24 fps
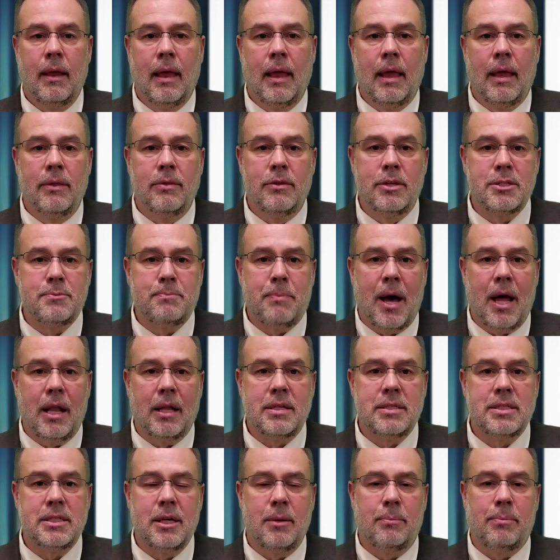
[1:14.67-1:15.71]
This
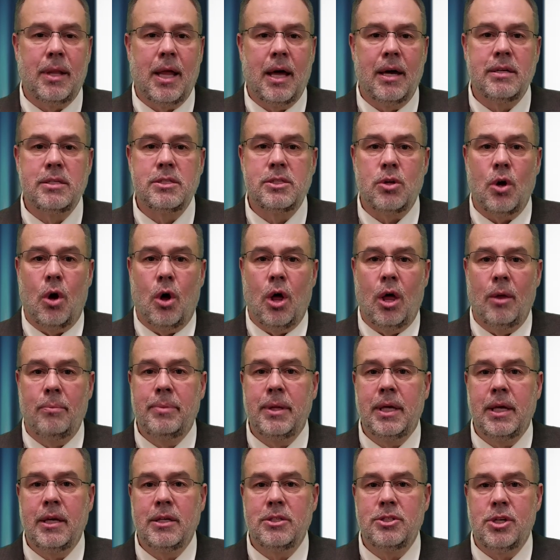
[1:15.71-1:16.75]
policy applies to all
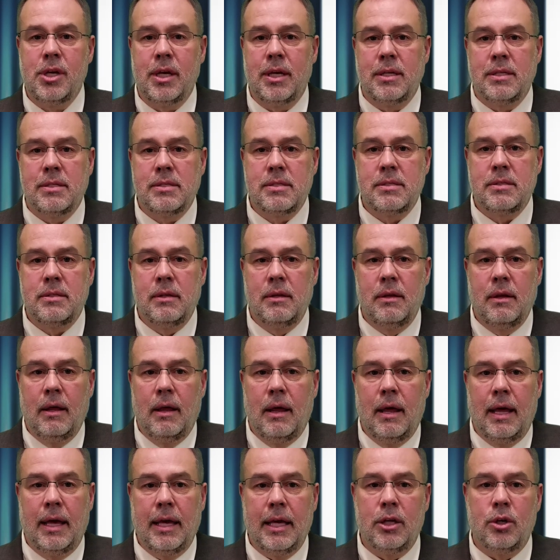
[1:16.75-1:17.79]
PHAs.
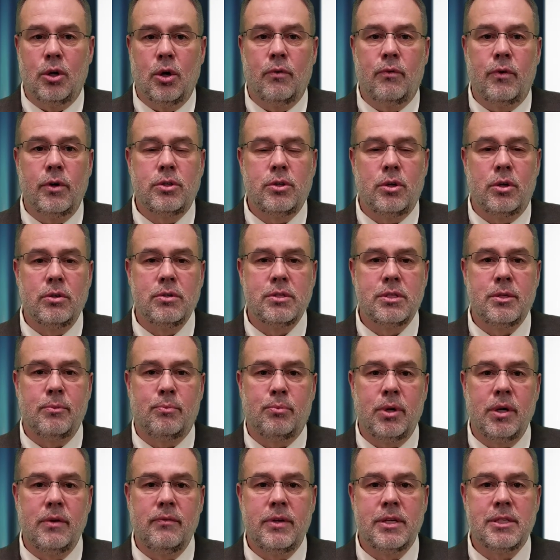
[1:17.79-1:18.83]
It overturns the
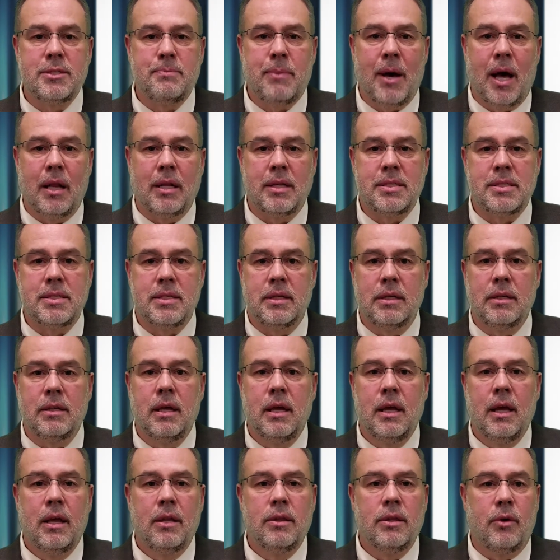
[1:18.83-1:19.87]
previous policy
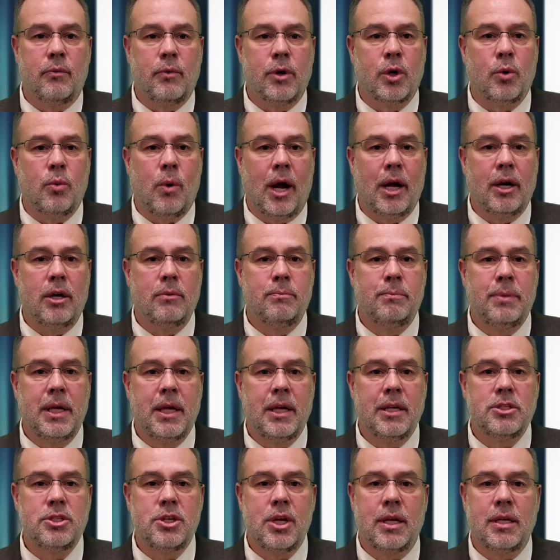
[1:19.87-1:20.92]
that required
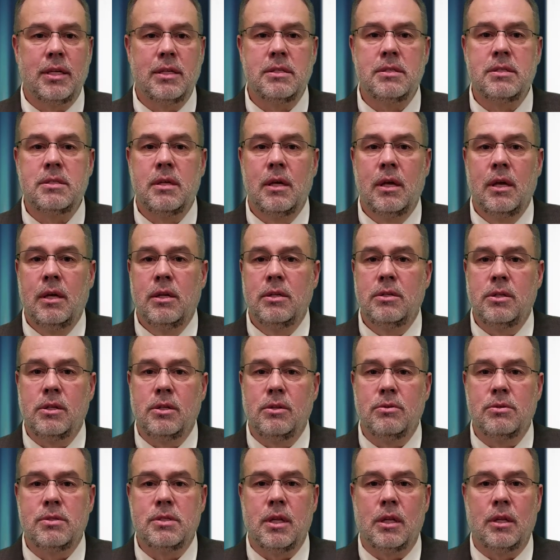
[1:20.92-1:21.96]
PHAs to
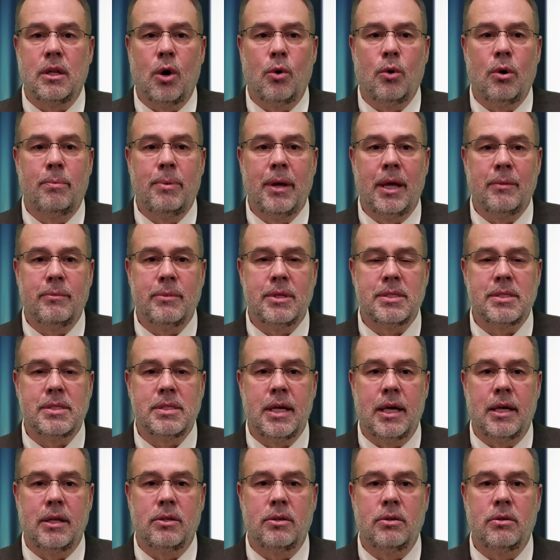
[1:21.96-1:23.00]
use the lower payment
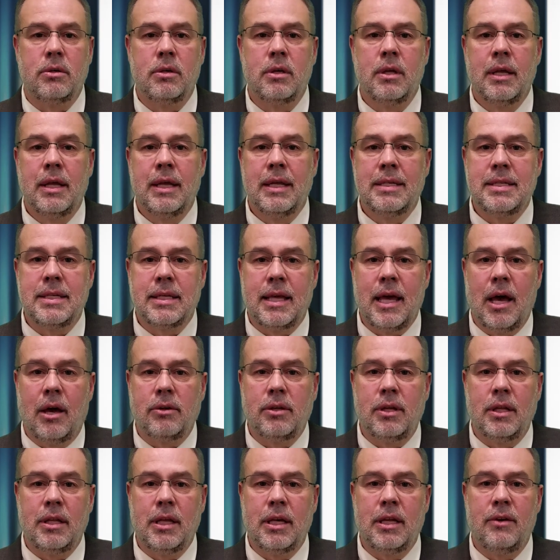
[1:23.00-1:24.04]
standard to
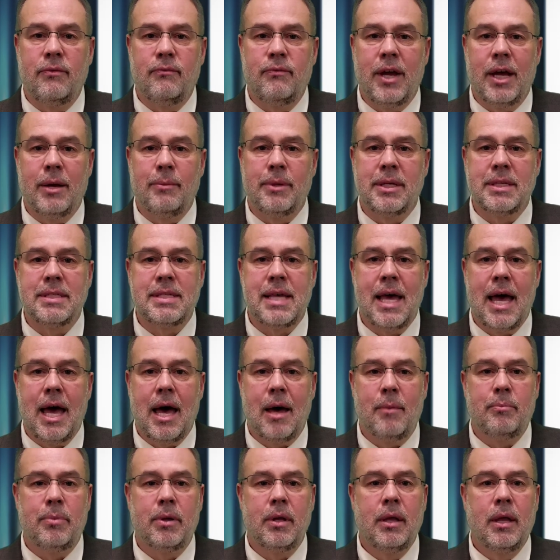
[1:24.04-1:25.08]
calculate a family's
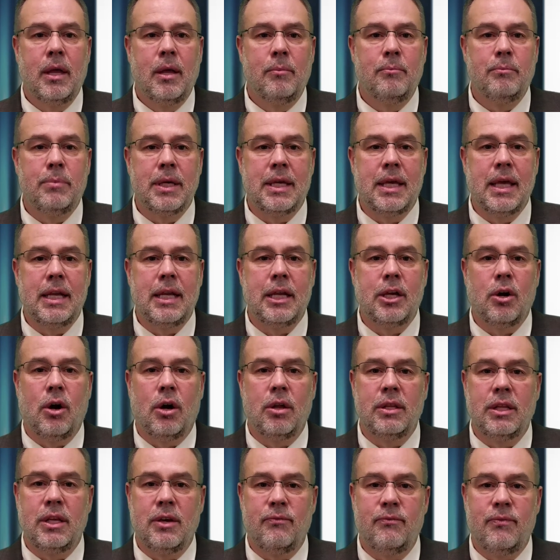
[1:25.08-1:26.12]
HAP beginning
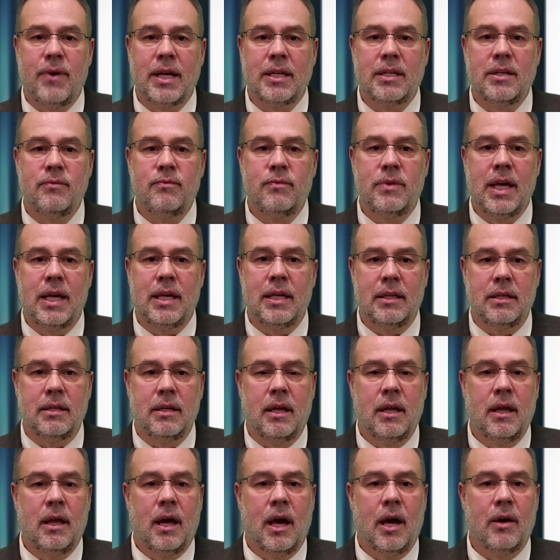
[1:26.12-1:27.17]
on the effective date
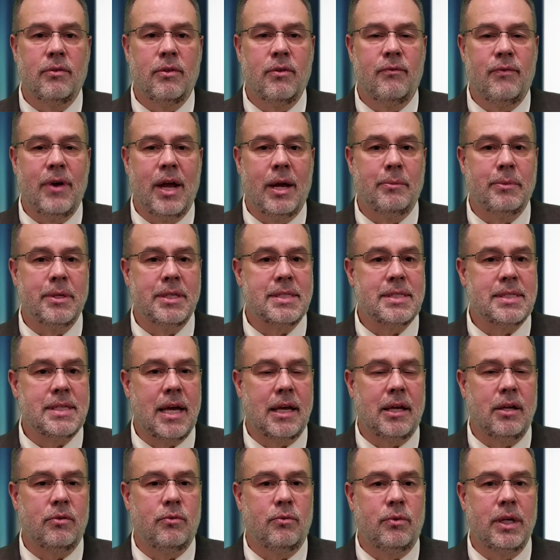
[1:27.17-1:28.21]
of the family's
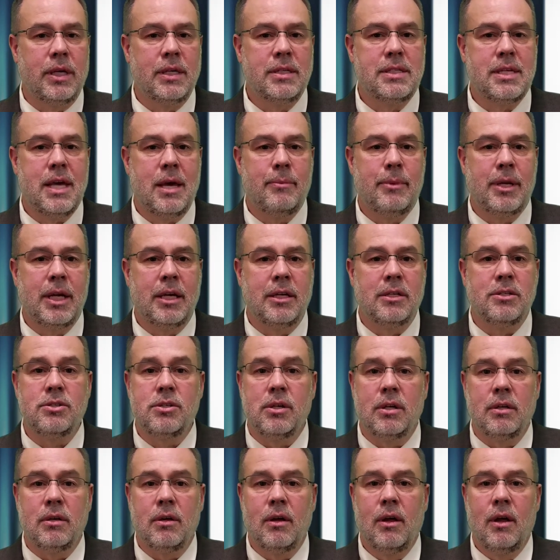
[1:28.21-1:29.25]
second
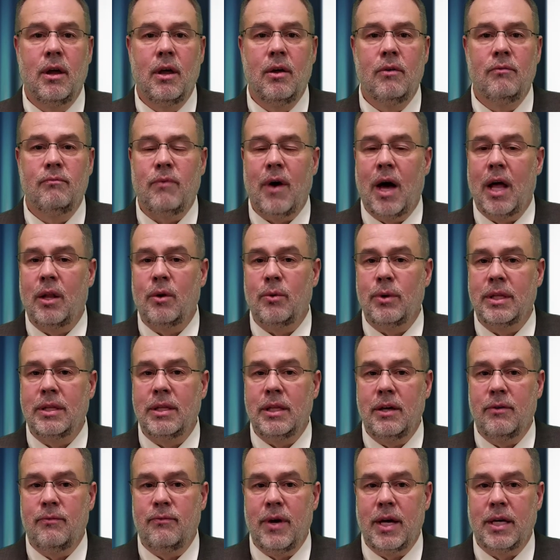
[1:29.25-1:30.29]
reexamination following
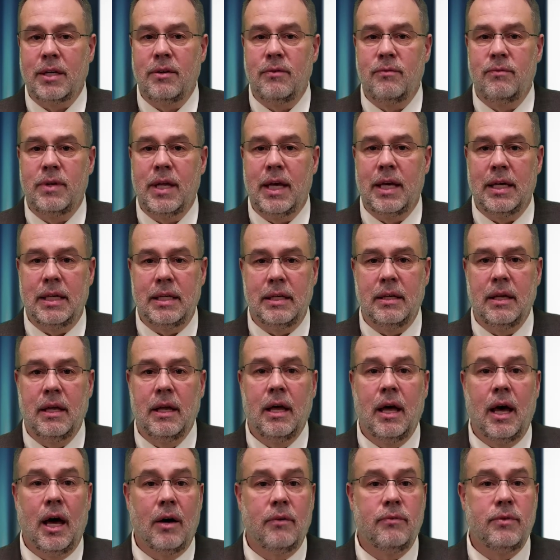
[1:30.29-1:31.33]
the effective date
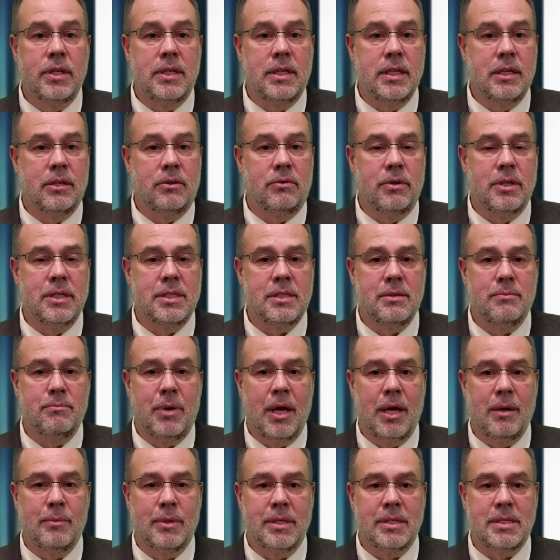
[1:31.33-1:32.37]
of the decrease in
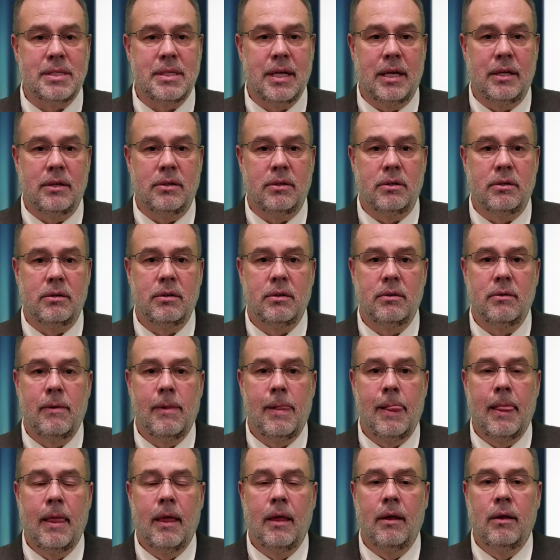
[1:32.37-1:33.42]
payment standard.
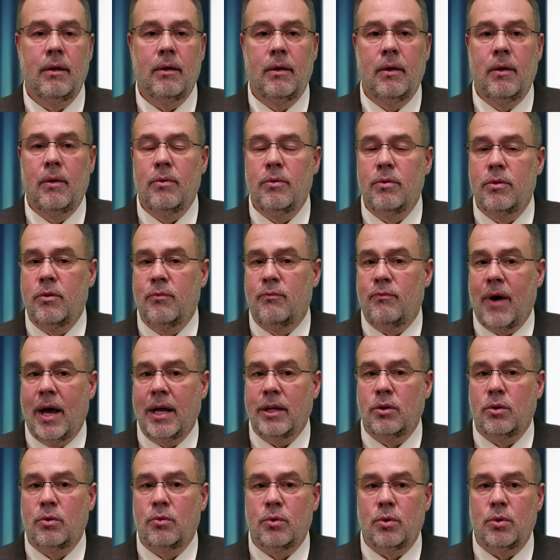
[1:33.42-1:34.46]
The
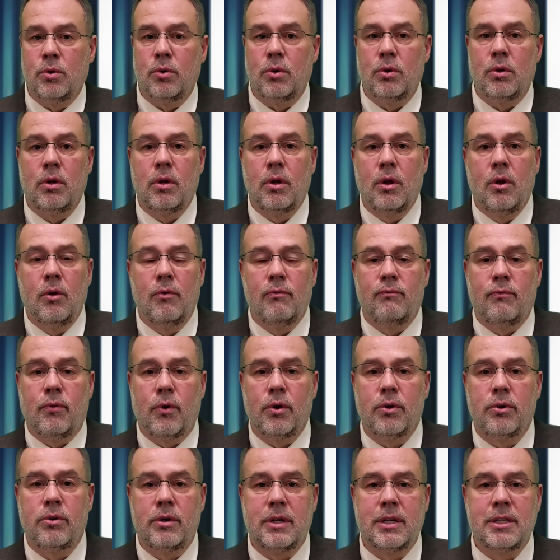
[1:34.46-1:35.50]
final rule
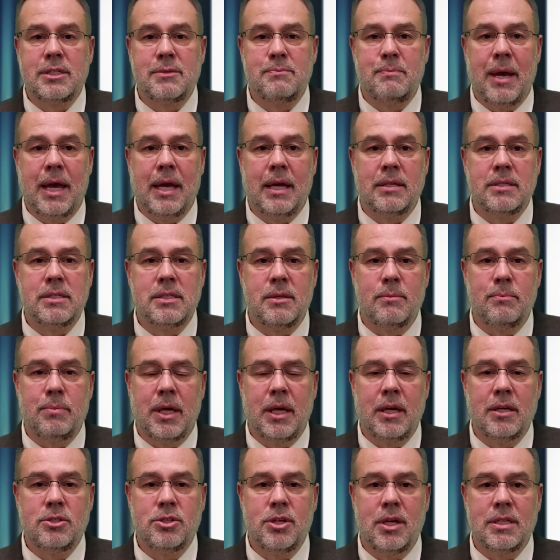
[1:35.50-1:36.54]
further expands the
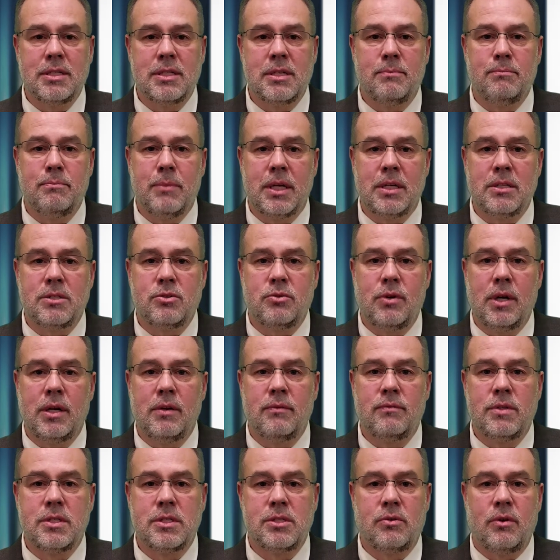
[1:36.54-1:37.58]
PHA's
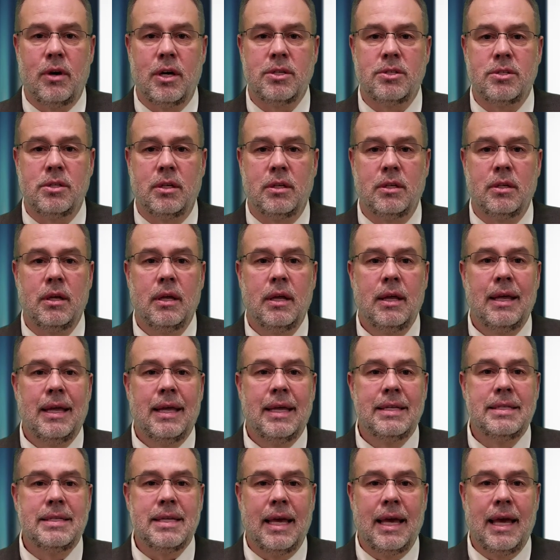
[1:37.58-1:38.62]
administrative discretion
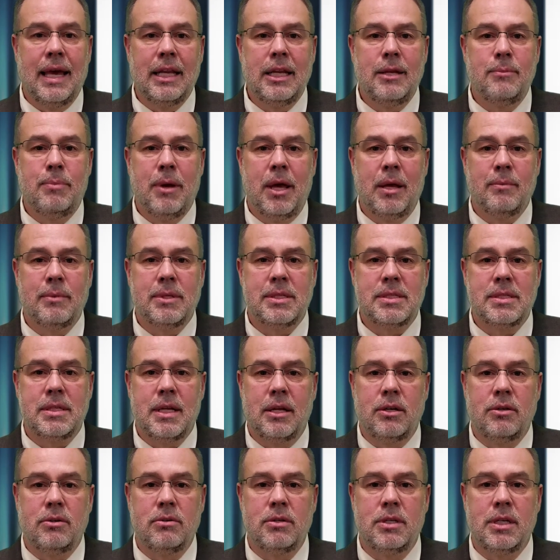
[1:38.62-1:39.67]
to any payment
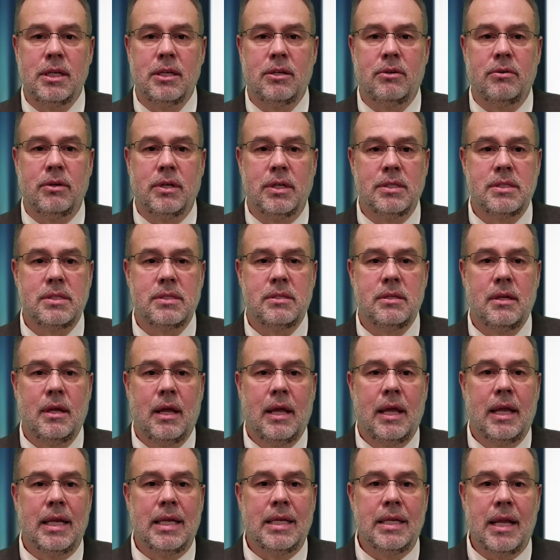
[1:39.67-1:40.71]
standard decrease,
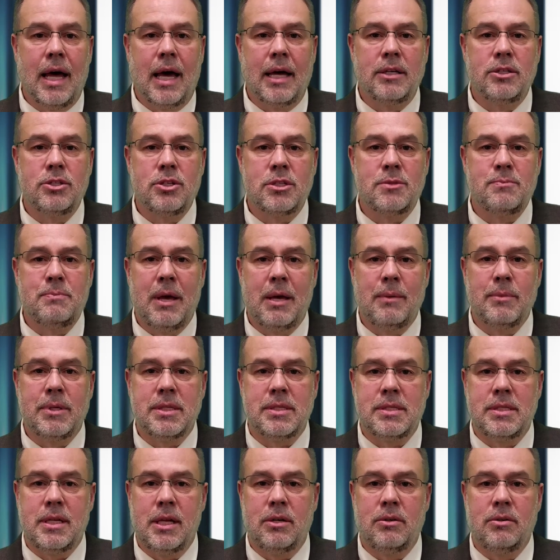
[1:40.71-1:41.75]
not just payment
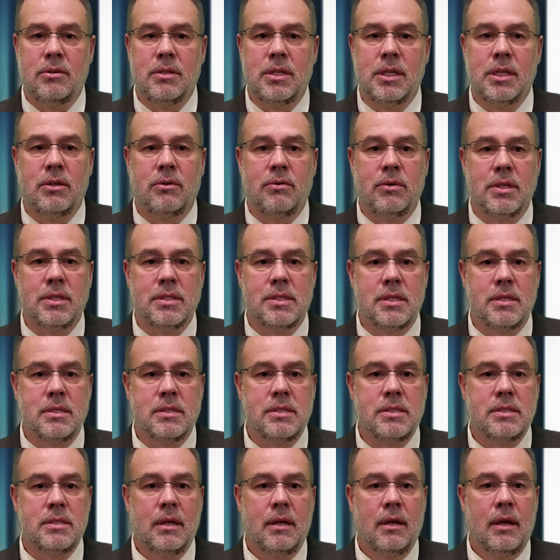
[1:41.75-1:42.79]
standard
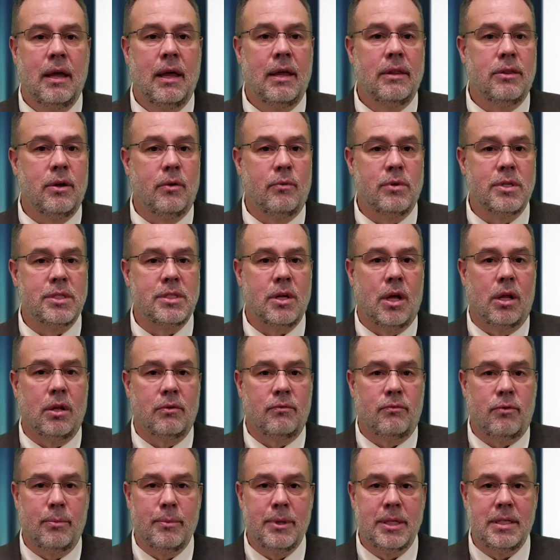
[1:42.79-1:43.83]
decreases that
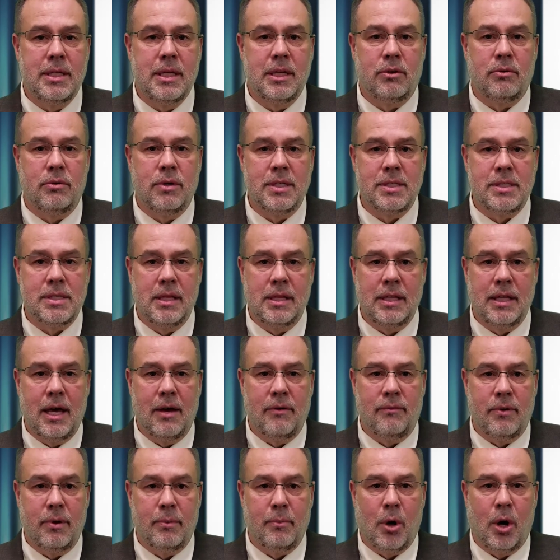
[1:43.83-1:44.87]
result from a decrease in the
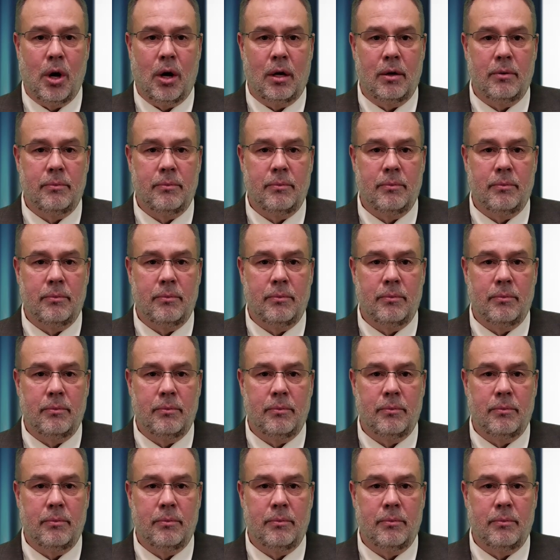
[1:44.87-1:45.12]
FMR.